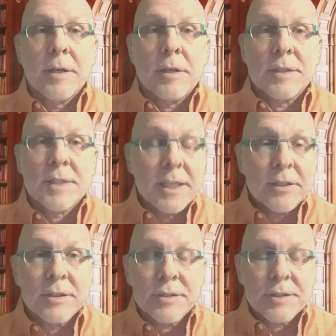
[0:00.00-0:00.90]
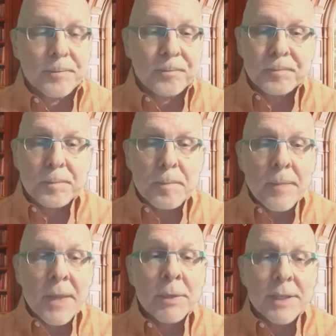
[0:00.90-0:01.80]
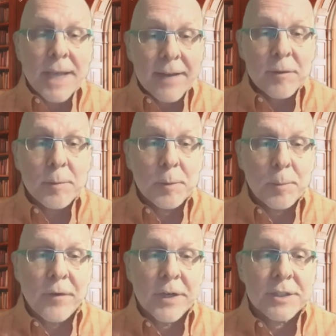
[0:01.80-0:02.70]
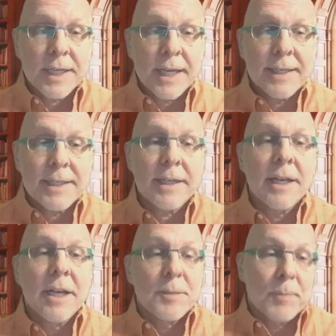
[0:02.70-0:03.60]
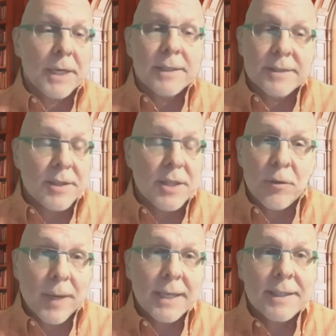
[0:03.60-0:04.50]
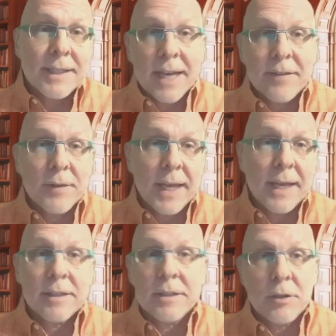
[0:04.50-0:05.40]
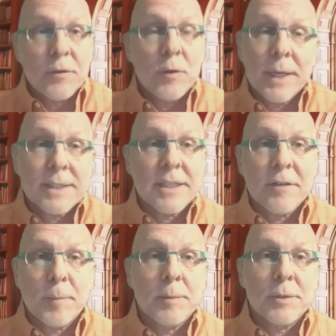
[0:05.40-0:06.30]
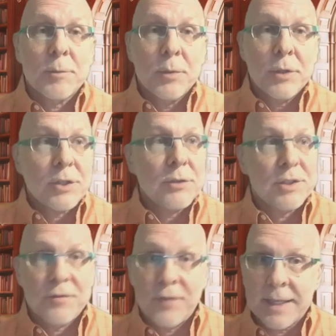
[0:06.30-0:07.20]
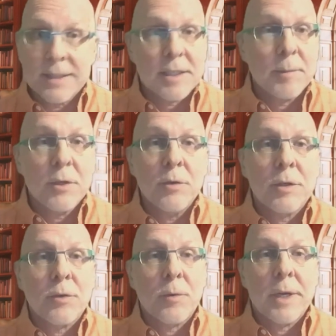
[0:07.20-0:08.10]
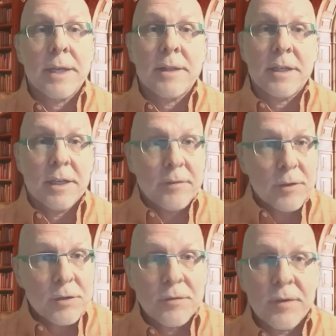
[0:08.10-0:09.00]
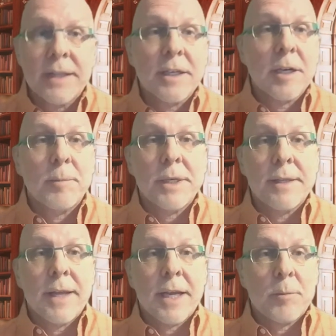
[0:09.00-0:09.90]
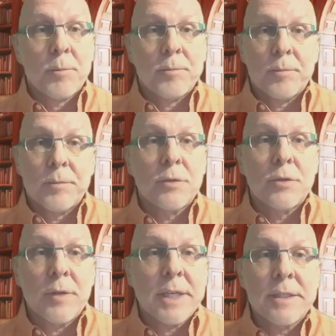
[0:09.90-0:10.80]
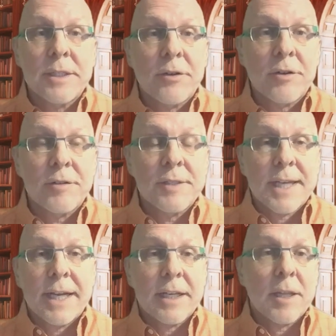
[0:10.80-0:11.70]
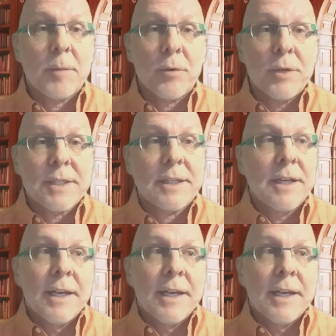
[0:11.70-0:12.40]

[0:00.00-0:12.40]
skills, but have the book professionally edited. But theoretically, after that, if you want to self-publish your book, you just find someone who can create the cover. You find the company that can do the interior design and then print it,